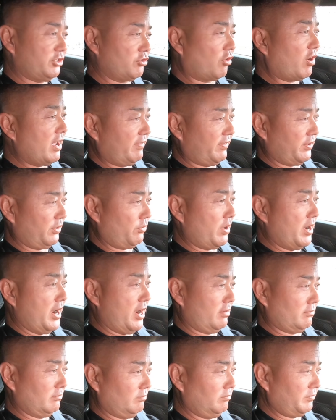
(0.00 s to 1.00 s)
driving
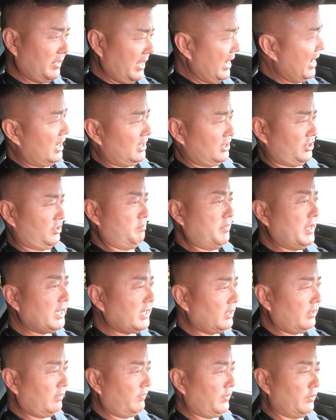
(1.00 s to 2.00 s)
around, as
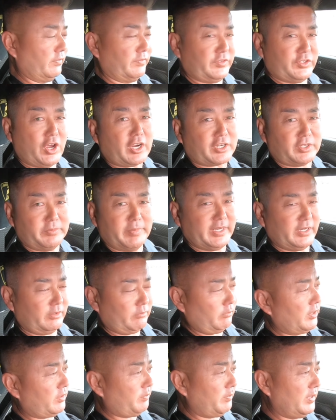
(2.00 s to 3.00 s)
many of you have documented
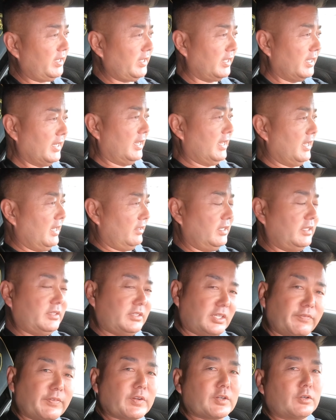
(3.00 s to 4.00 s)
with me the
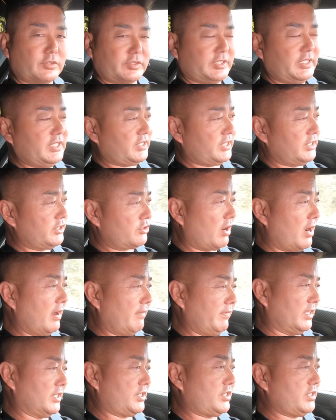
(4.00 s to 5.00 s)
difficulties in
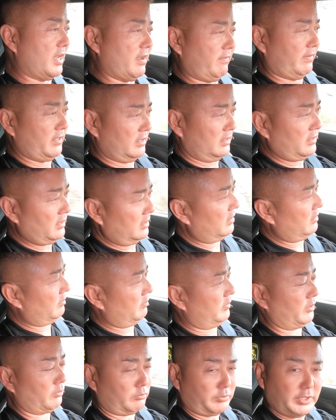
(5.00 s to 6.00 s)
driving the
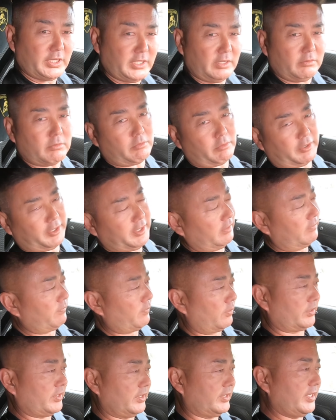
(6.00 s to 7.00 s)
7. But really what we're here
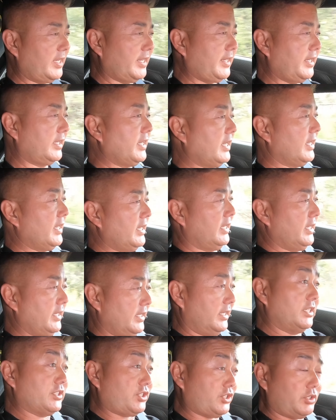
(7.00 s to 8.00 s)
for today
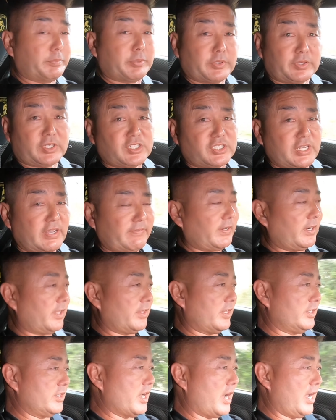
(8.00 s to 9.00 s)
is to put the 7 on
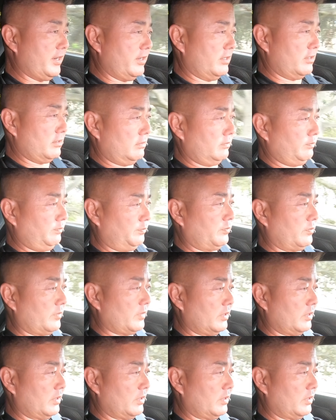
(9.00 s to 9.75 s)
the dyno,